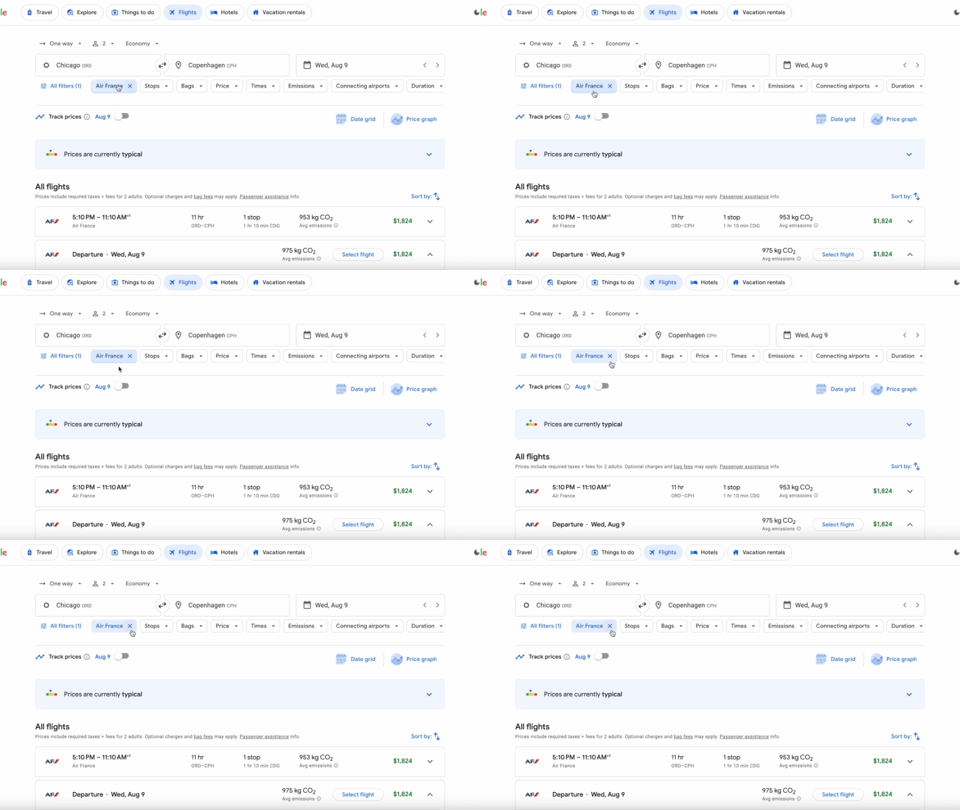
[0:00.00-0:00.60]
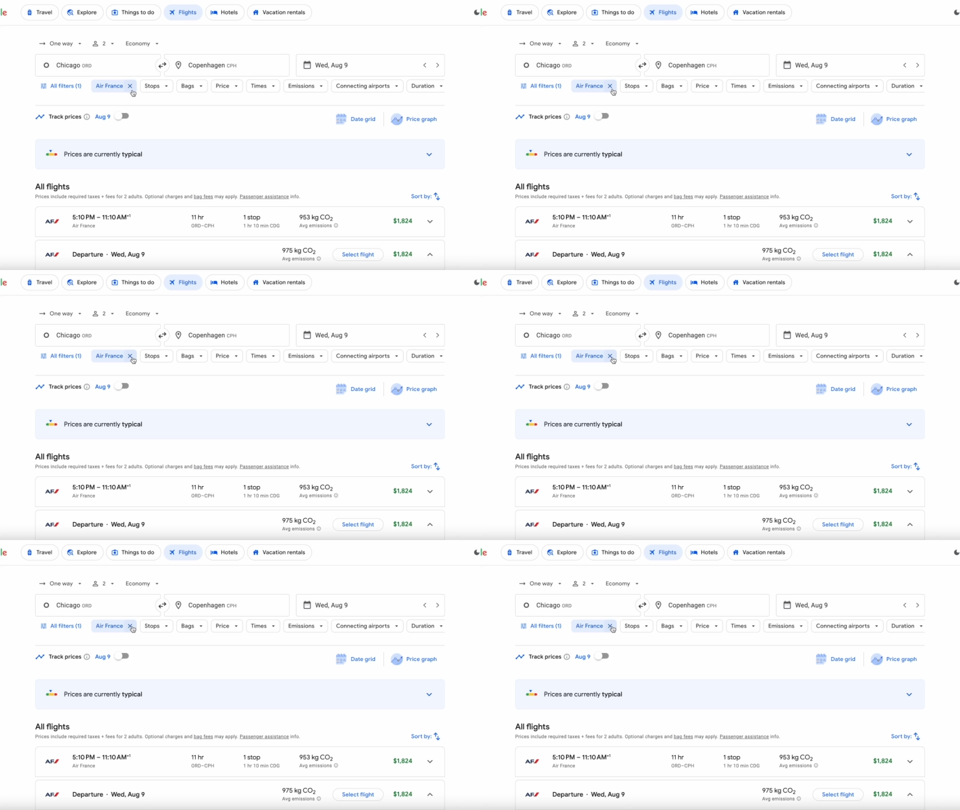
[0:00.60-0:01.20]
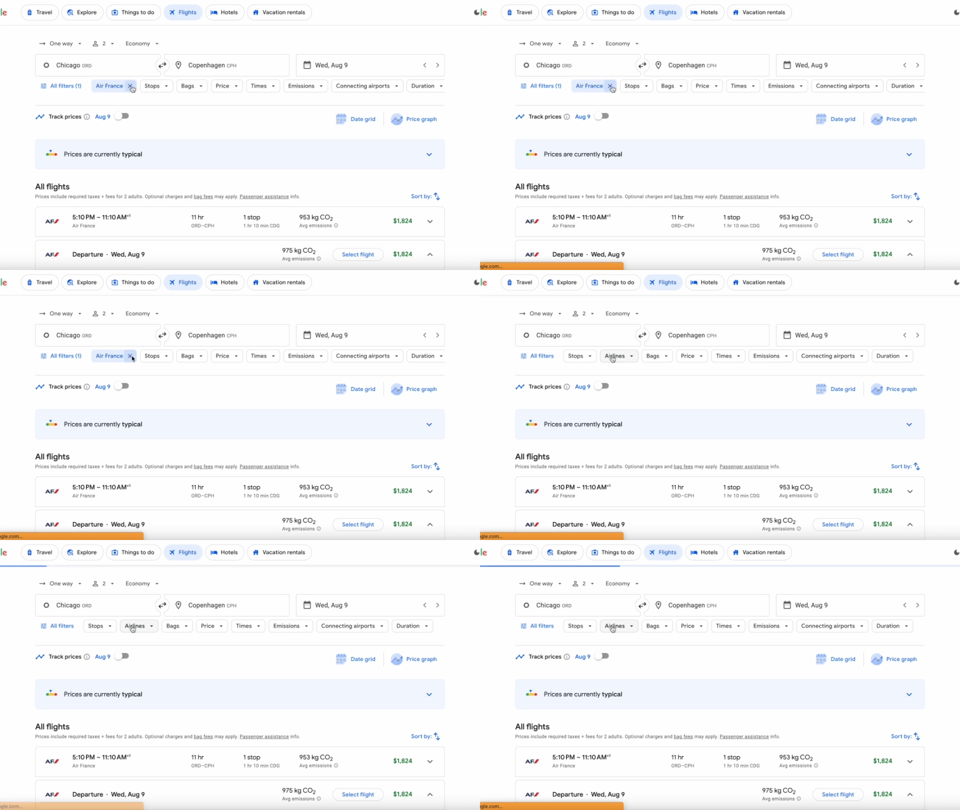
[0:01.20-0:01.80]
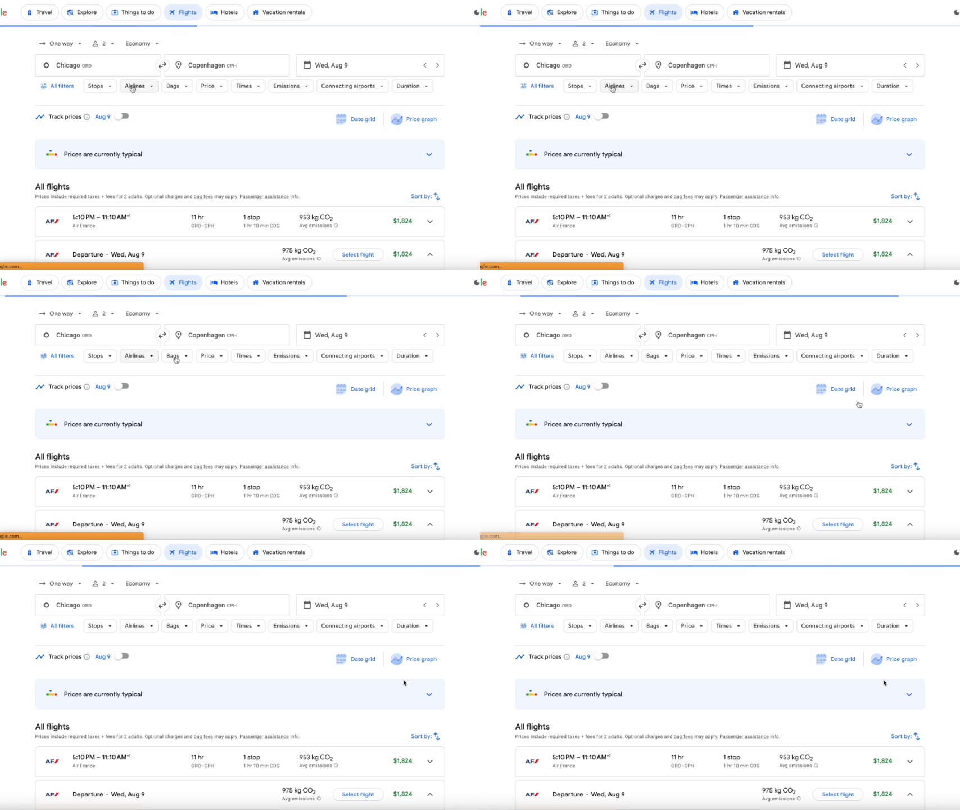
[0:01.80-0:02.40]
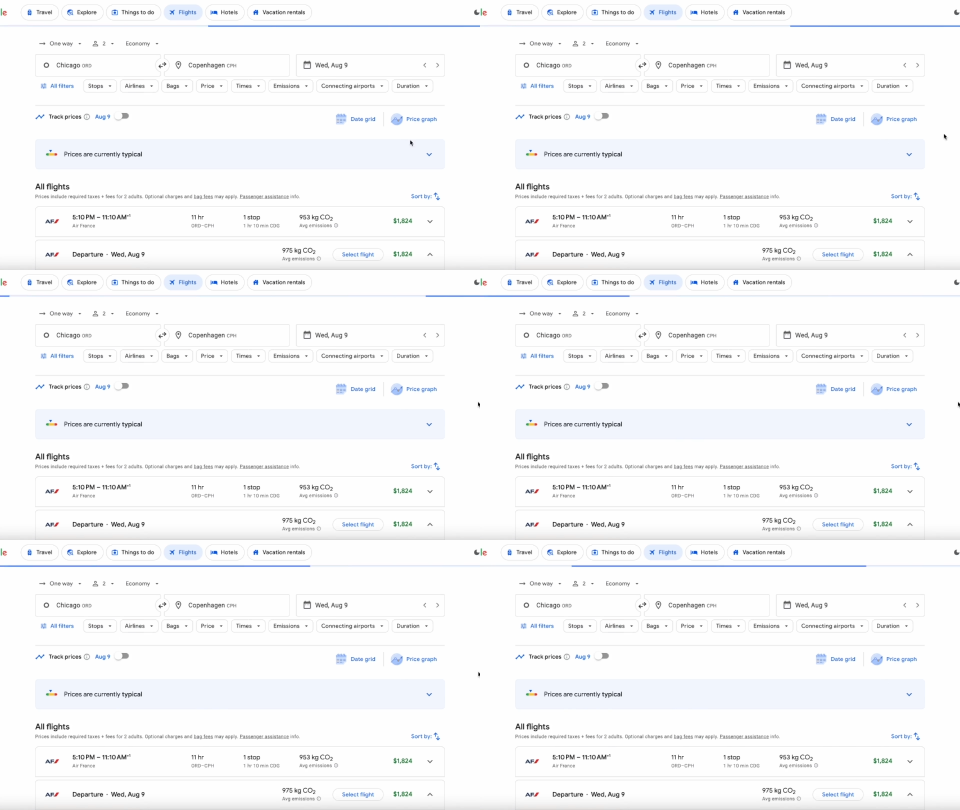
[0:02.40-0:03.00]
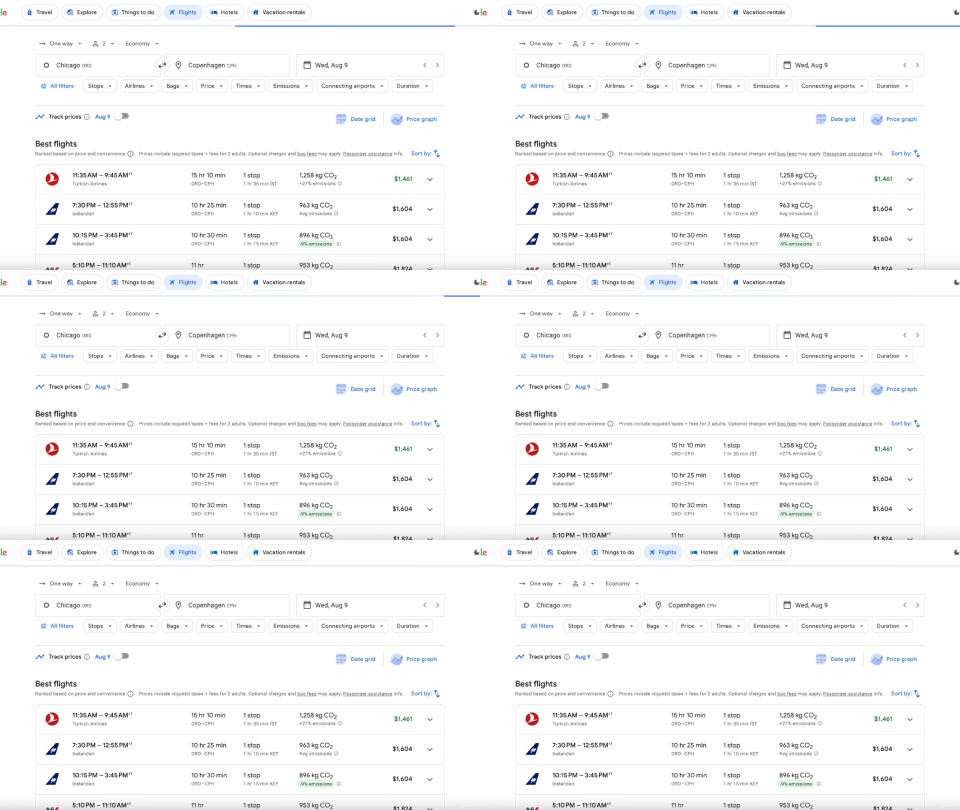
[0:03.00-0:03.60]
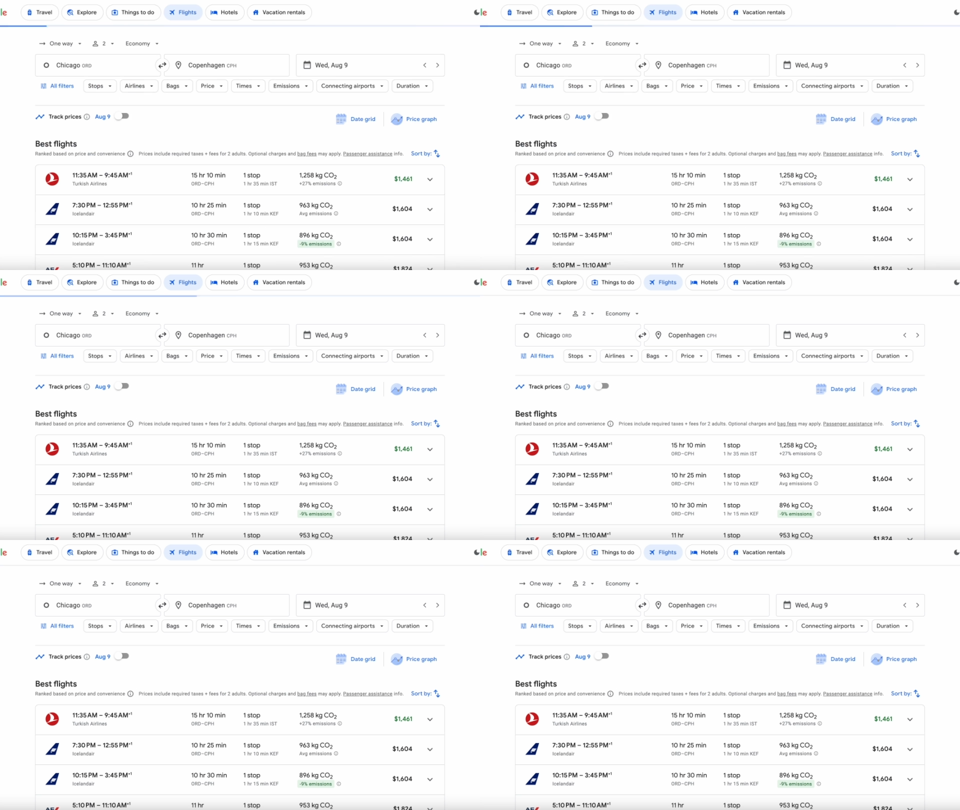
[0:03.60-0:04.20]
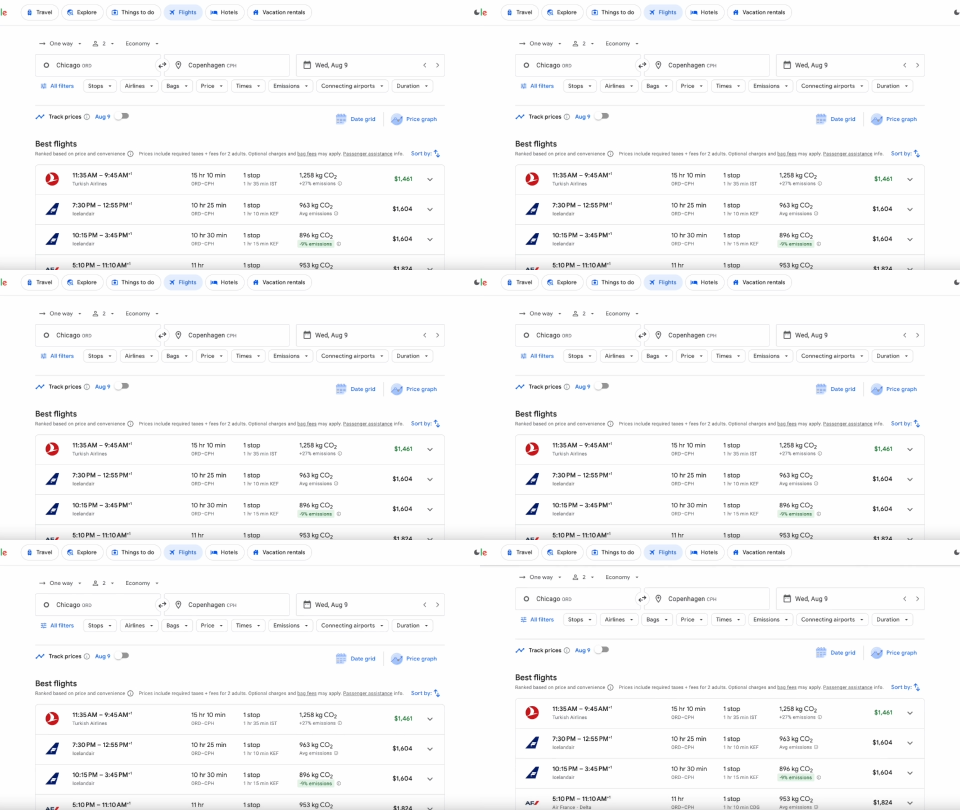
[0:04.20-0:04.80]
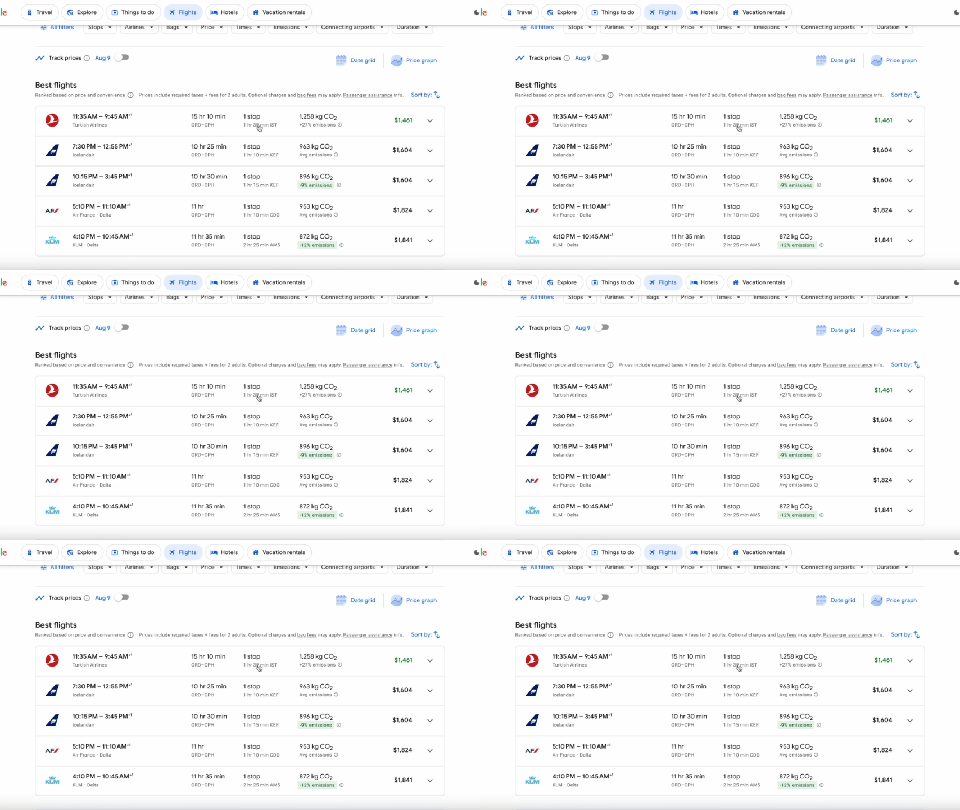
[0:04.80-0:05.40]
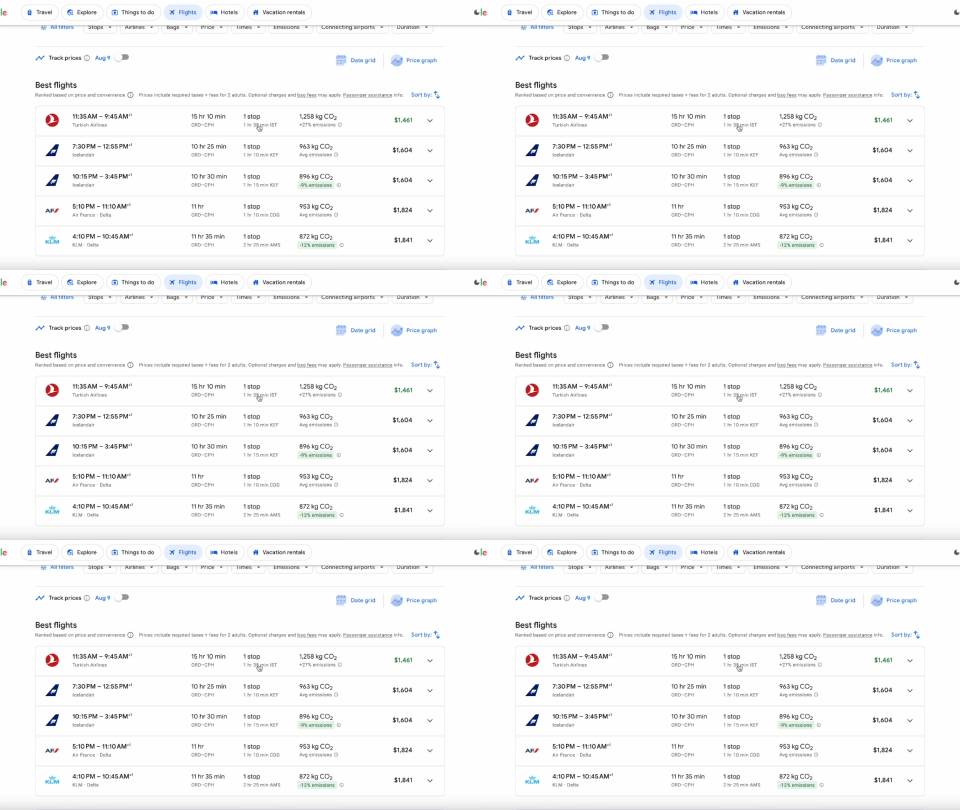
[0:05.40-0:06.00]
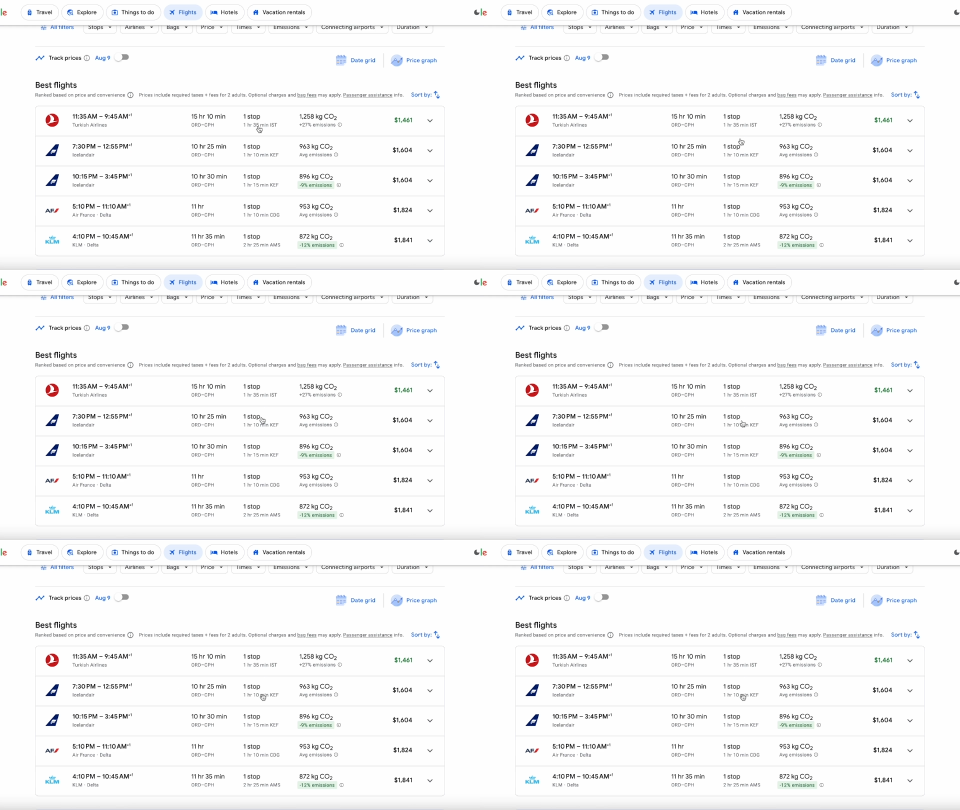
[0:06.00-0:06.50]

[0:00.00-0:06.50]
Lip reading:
No face is visible, so there are no lips to read.